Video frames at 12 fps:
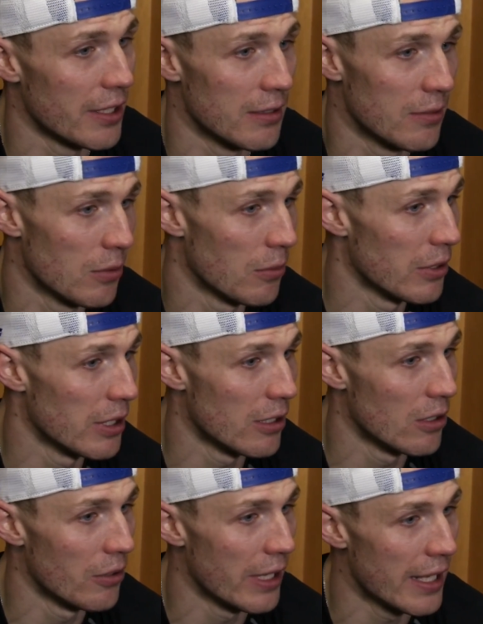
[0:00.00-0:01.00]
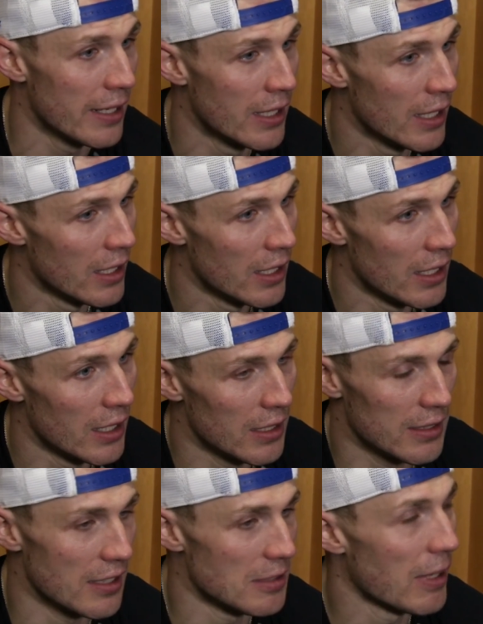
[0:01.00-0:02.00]
And when we're in our own end,
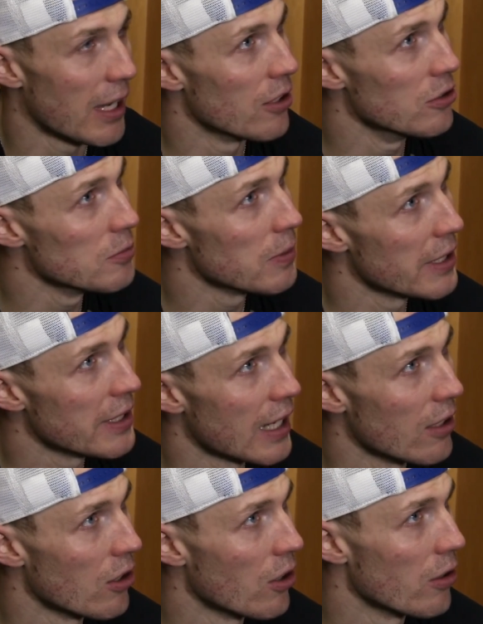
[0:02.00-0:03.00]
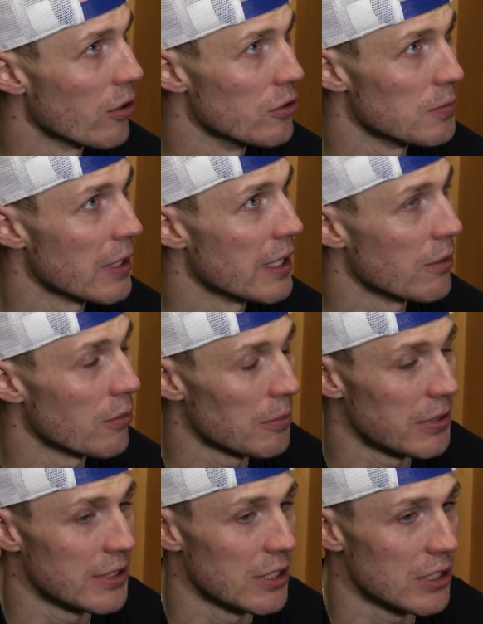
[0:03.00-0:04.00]
it doesn't matter who's playing down low or who's playing in
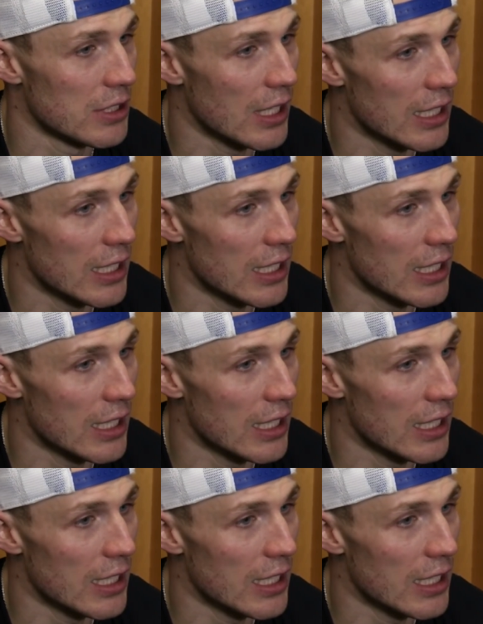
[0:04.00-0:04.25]
what position.